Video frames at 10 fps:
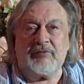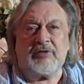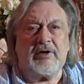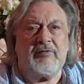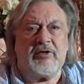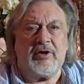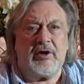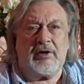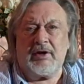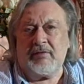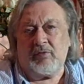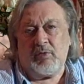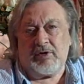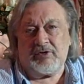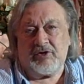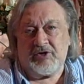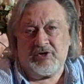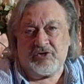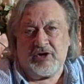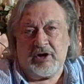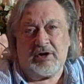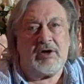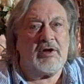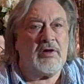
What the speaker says: After leaving Yale, I never wanted to teach again,